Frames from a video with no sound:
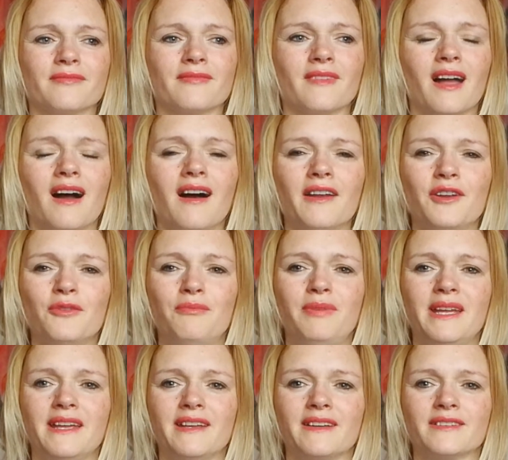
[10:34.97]
Are you
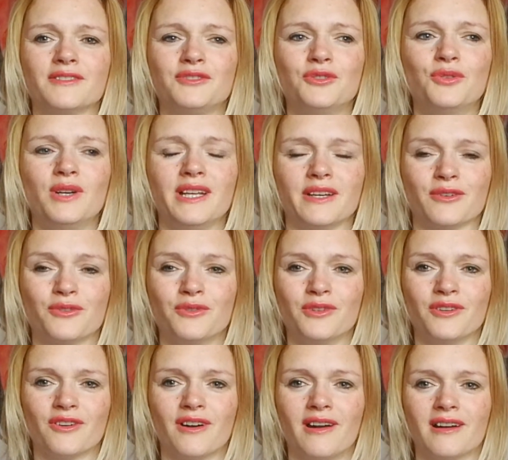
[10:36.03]
being truly who
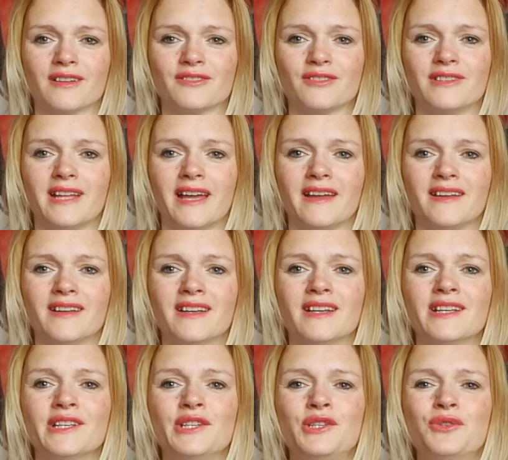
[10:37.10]
you are today?
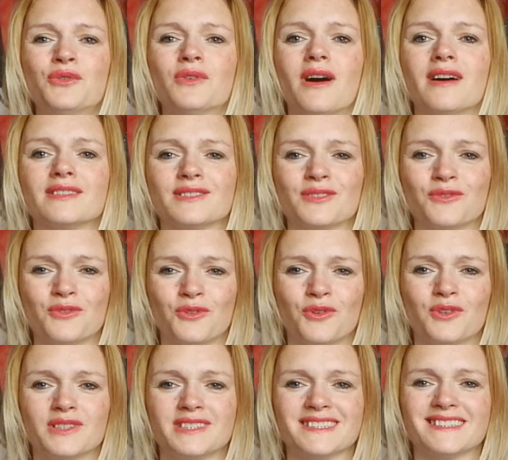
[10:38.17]
You are so
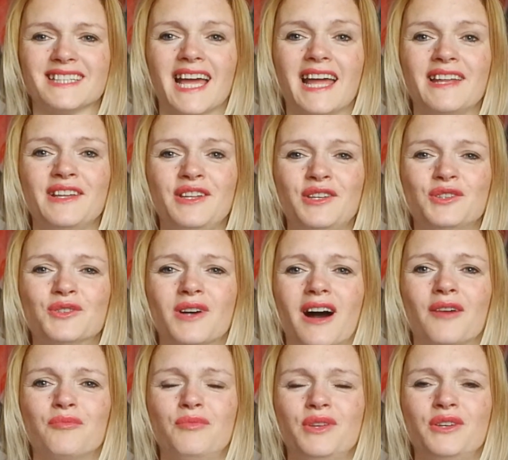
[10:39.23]
gorgeous and you
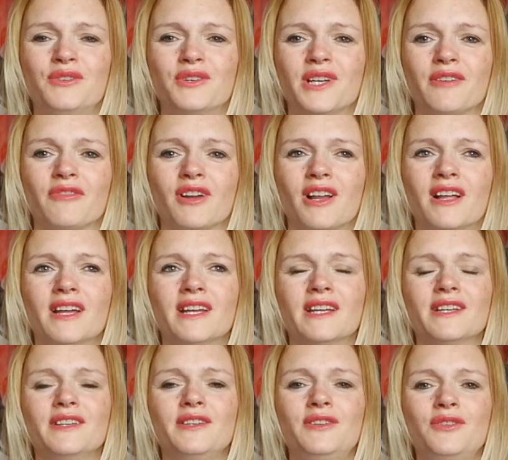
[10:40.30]
are beautiful.
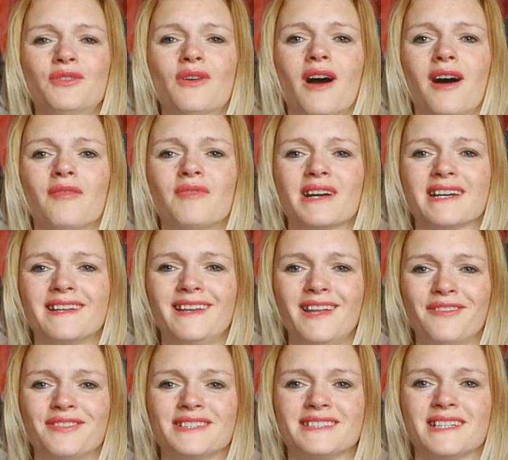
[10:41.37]
You are a
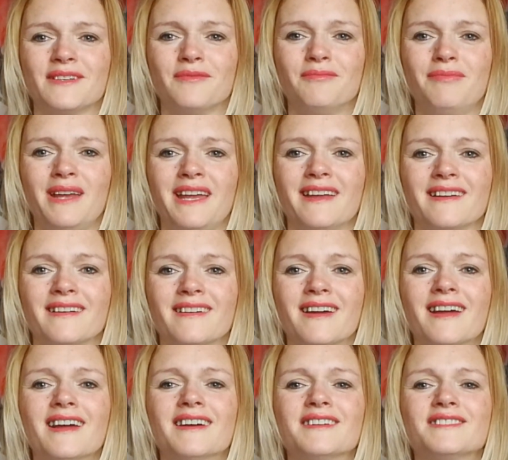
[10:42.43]
magnificent being.
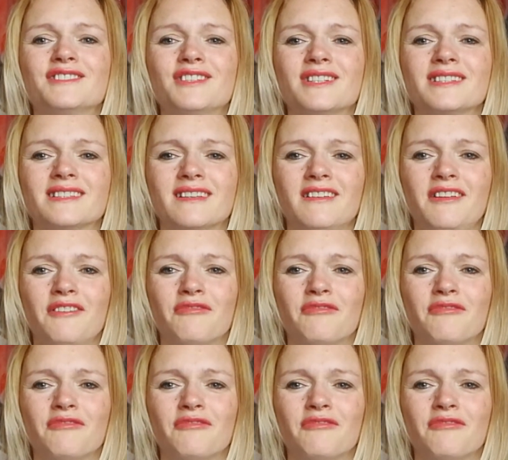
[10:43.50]
Just live